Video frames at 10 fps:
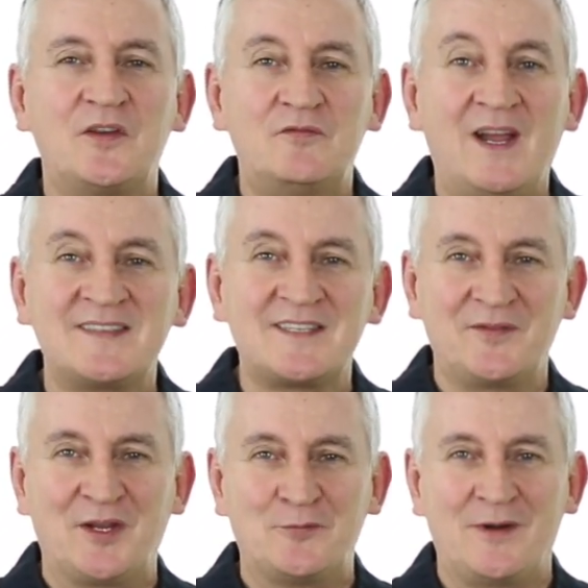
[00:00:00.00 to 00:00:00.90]
The rest
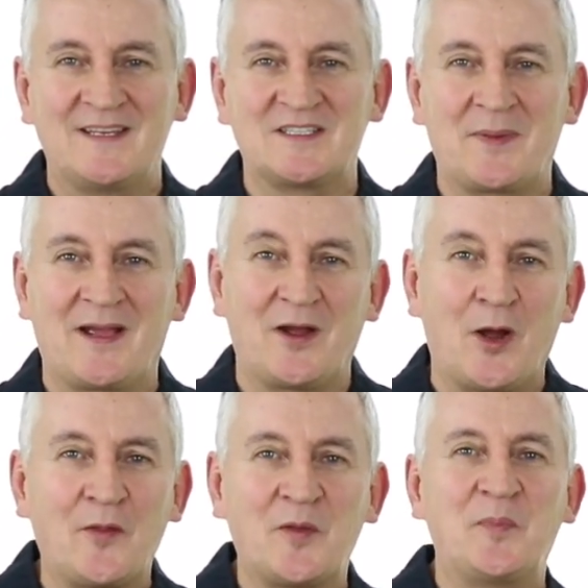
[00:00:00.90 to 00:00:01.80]
of it really is
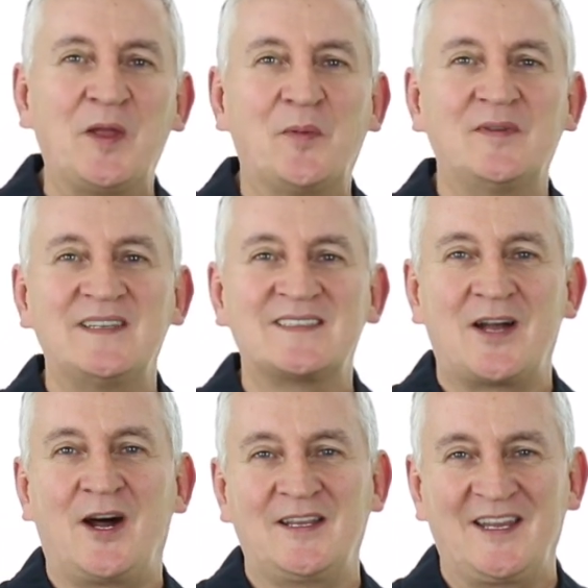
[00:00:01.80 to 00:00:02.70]
about other people
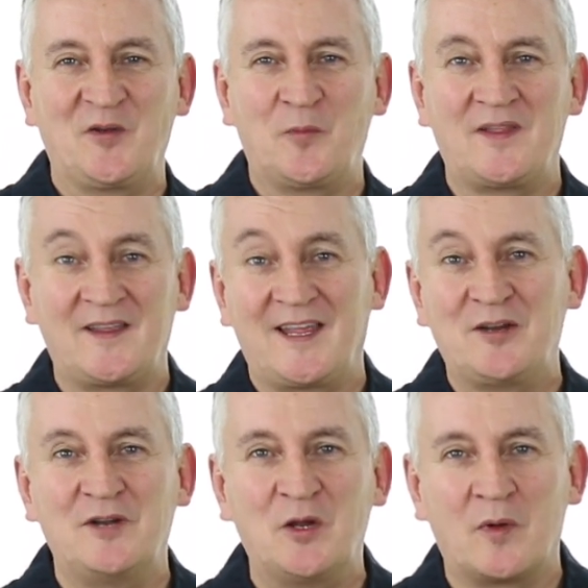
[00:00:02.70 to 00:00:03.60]
deciding whether
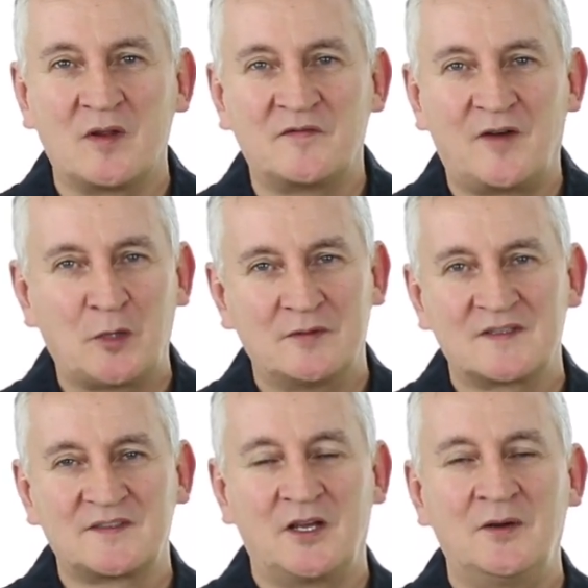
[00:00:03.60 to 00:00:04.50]
they really want to follow
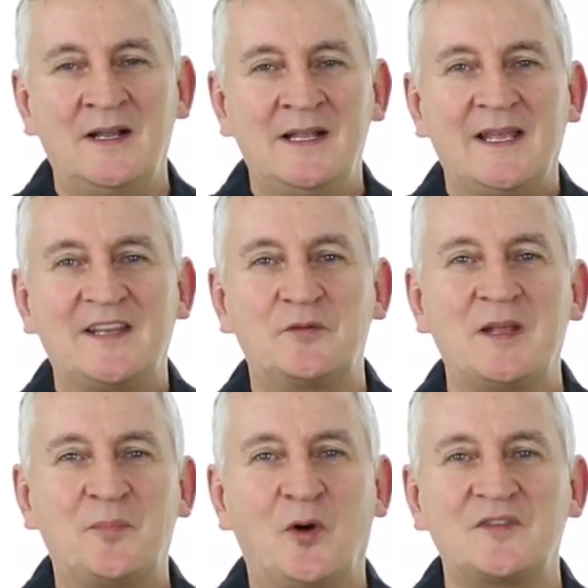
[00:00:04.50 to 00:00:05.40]
us. So it's
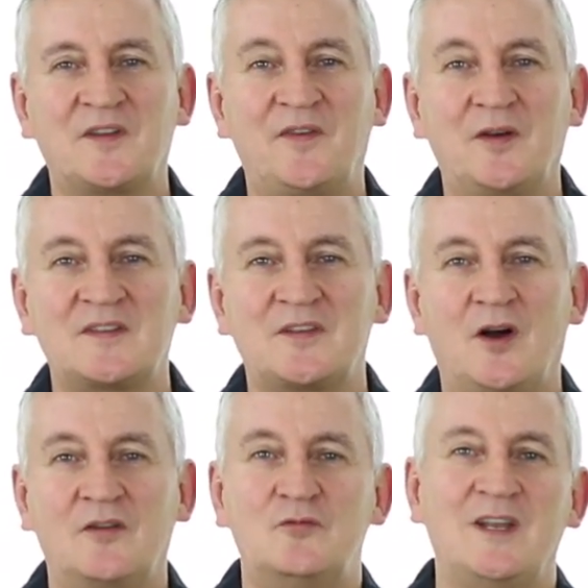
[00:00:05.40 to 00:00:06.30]
really important to focus
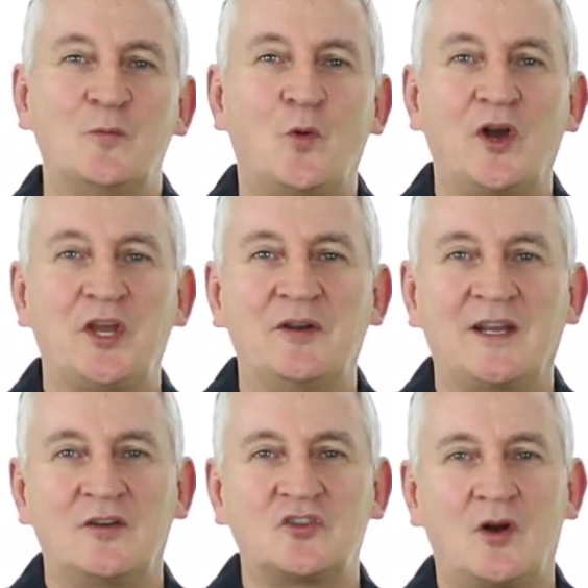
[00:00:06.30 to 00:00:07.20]
on really what you're
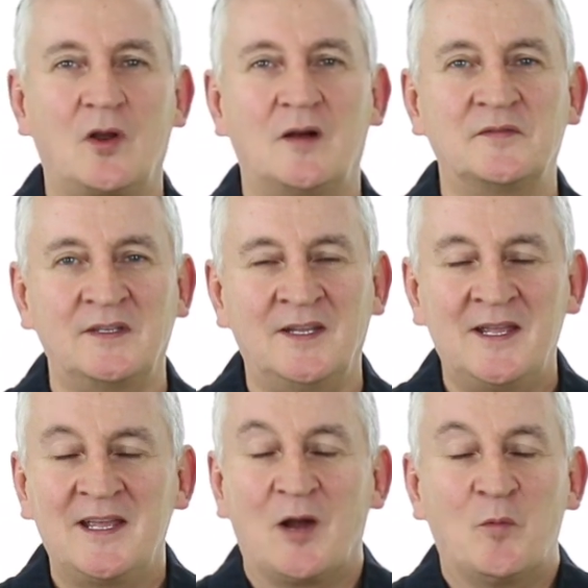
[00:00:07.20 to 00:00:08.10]
in control of, and
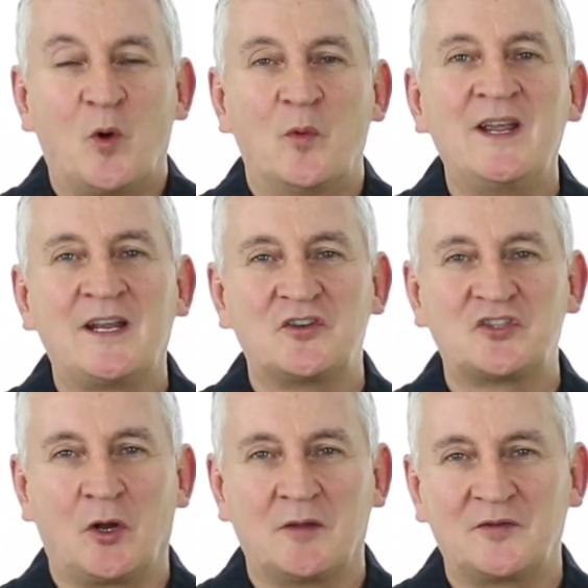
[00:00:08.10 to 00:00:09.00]
what we're in
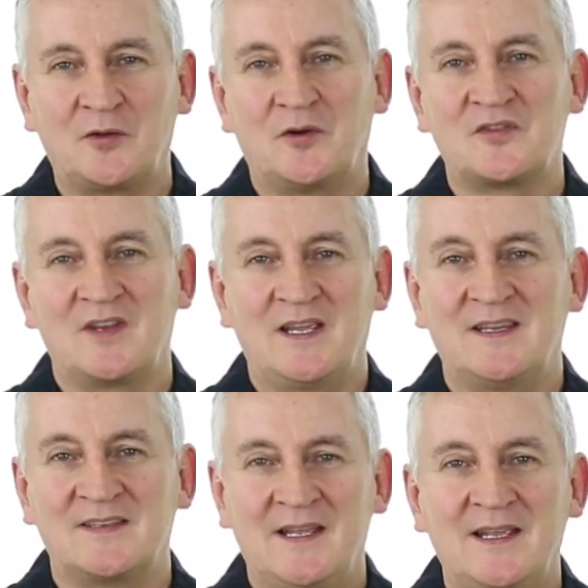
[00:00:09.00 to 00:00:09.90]
control of course,
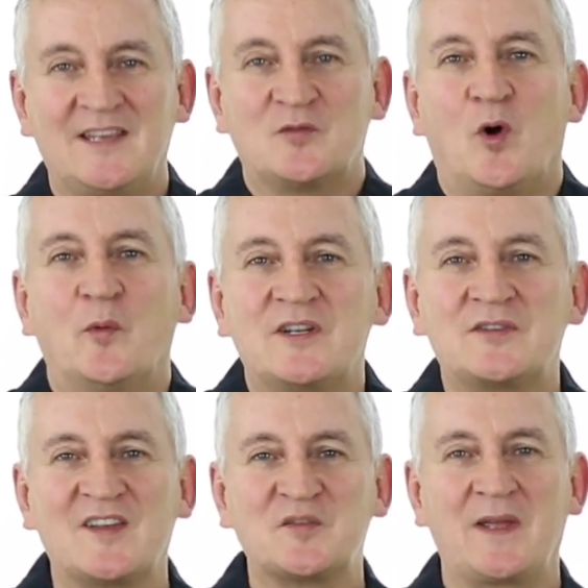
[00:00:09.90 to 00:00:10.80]
is what we
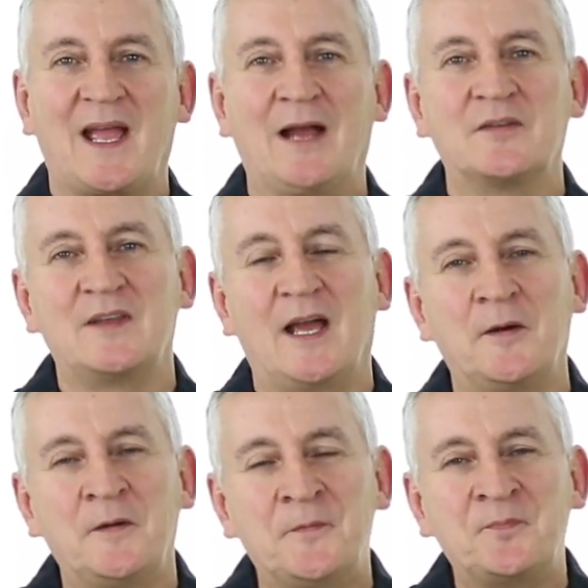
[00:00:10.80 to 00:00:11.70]
transmit out.
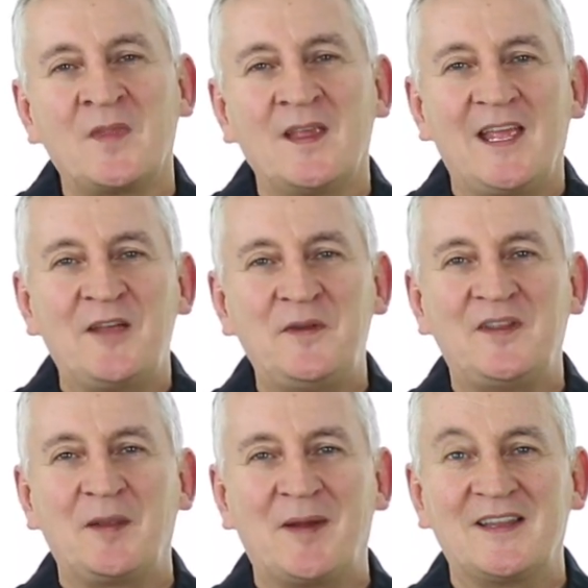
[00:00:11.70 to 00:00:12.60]
Now, if we
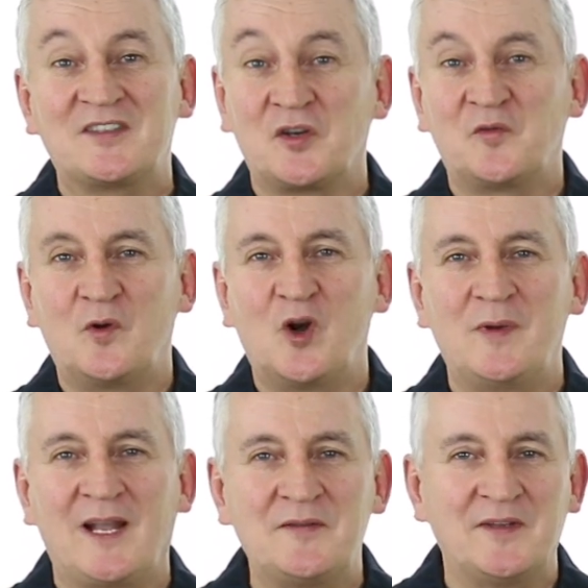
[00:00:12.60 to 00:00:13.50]
think about the tough world
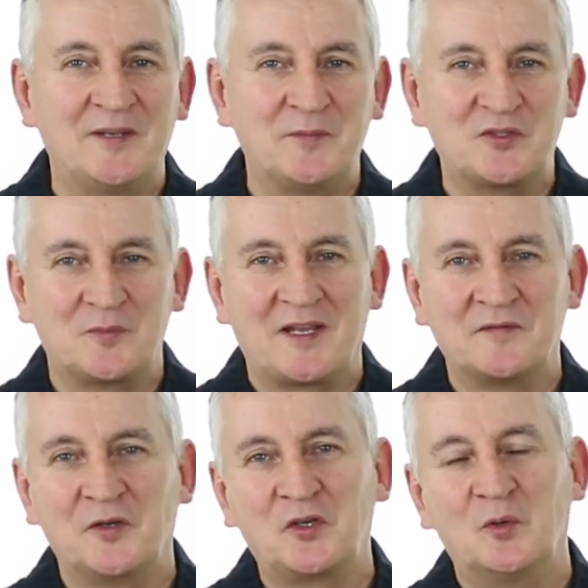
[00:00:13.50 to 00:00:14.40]
we live in, we talk about
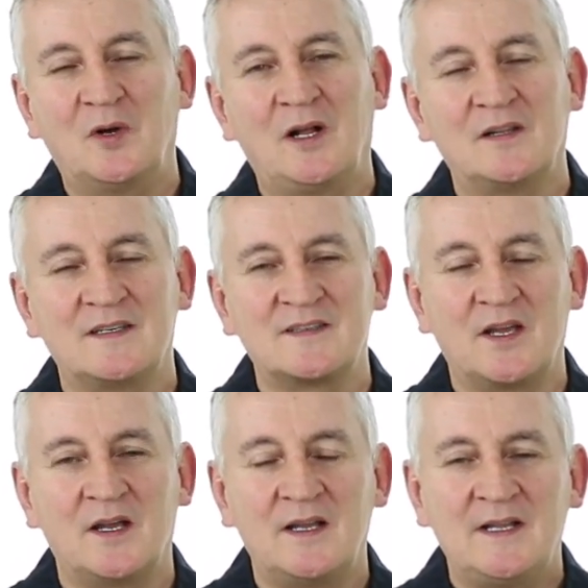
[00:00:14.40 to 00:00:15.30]
the VUCA world, is
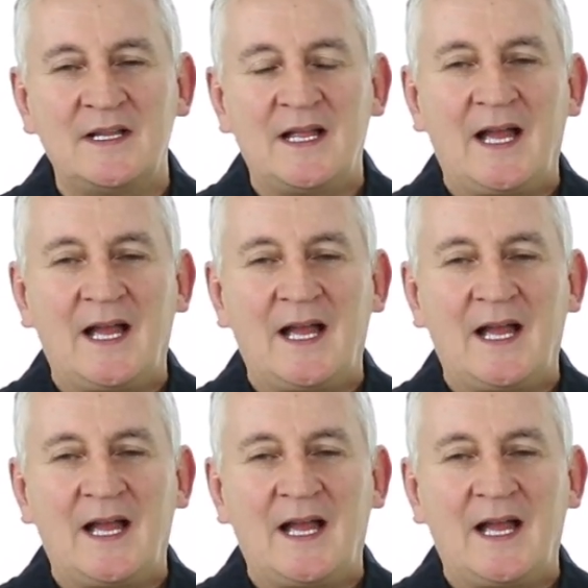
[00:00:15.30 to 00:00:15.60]
that